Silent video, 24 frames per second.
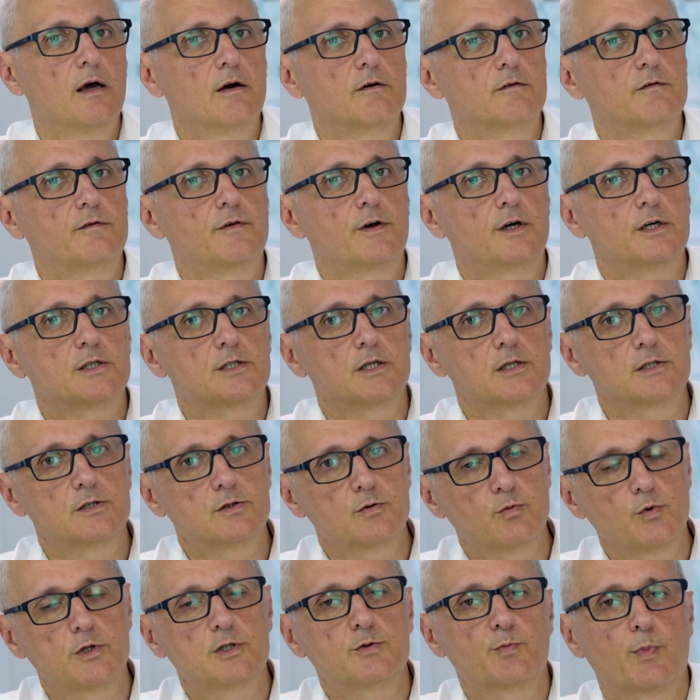
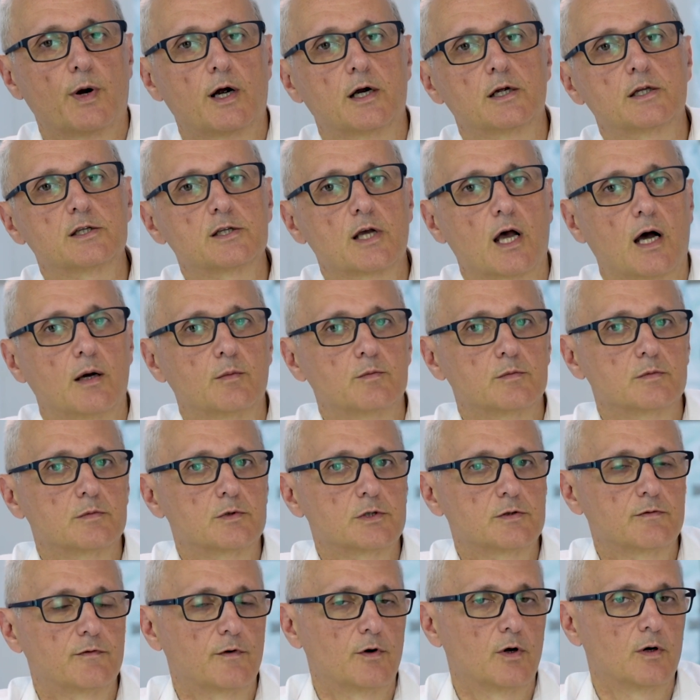versus which part
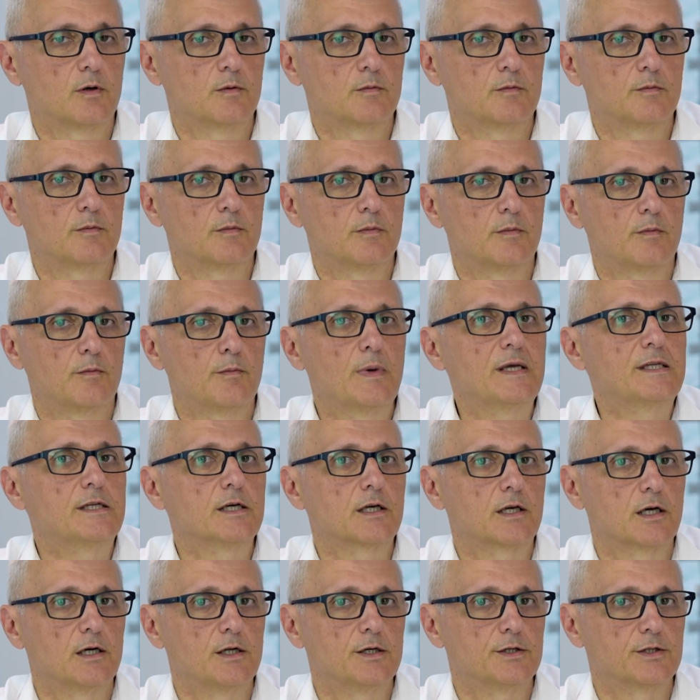comes from
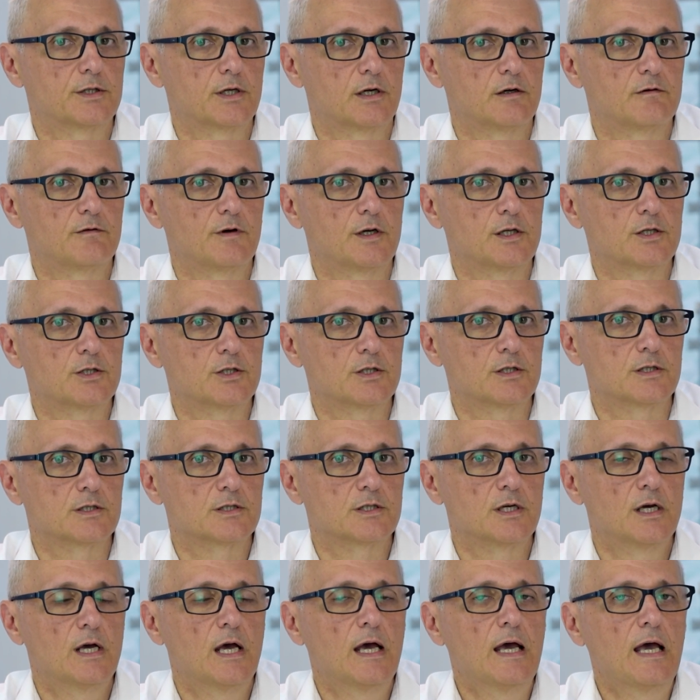medical interventions.